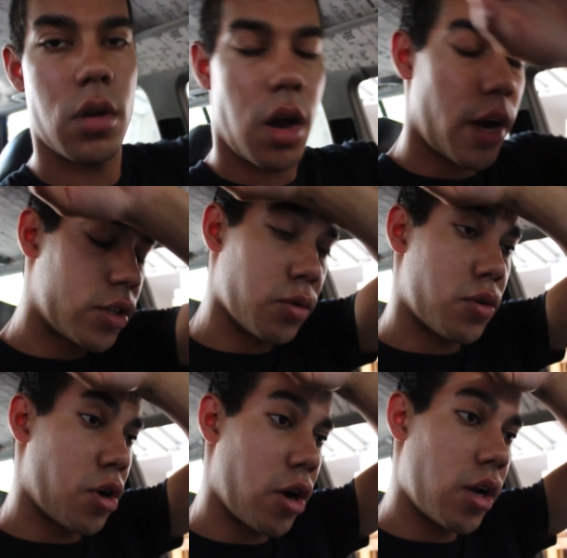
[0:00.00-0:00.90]
Alright, so
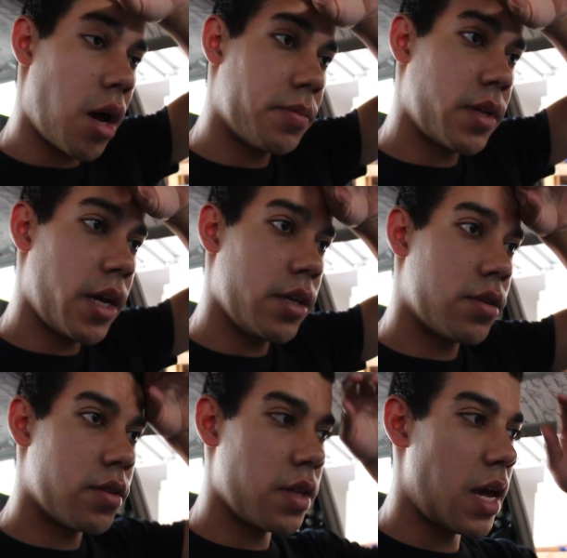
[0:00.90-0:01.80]
current
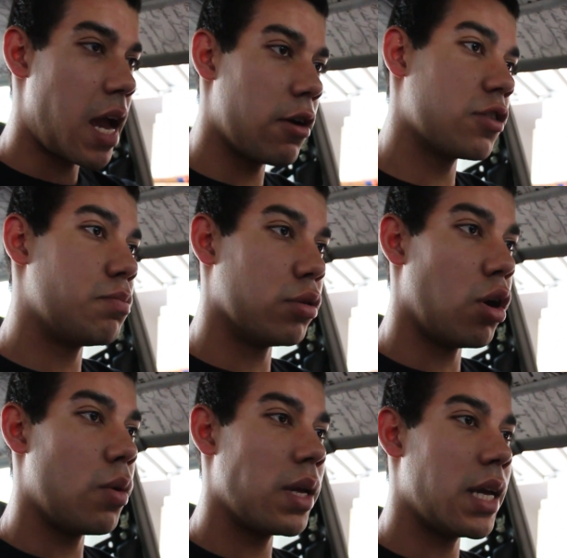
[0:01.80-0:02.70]
updates, the air is
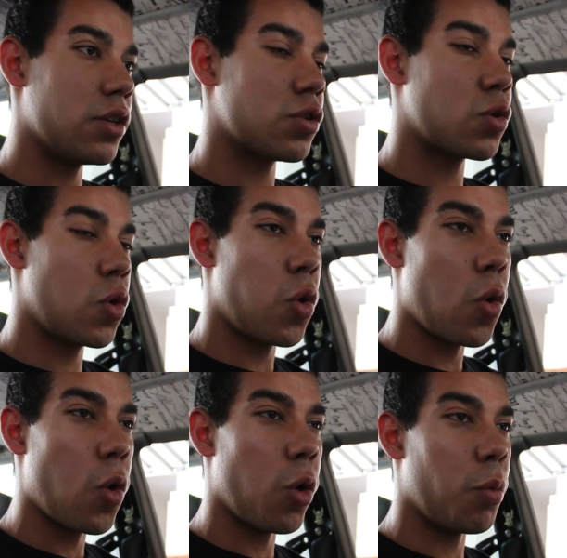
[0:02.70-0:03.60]
blowing, it's
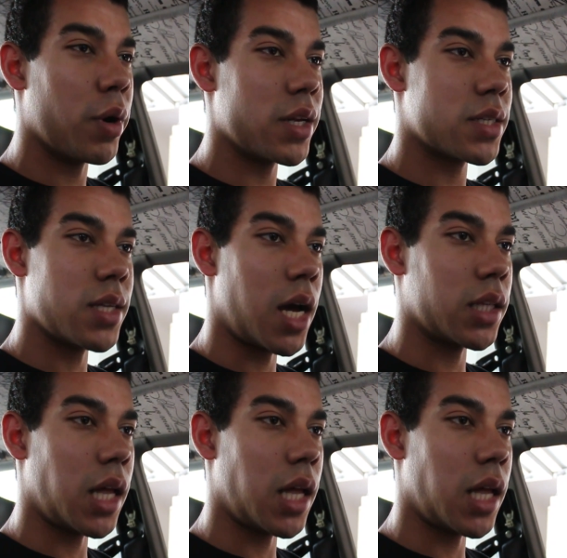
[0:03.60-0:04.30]
cool, but it's not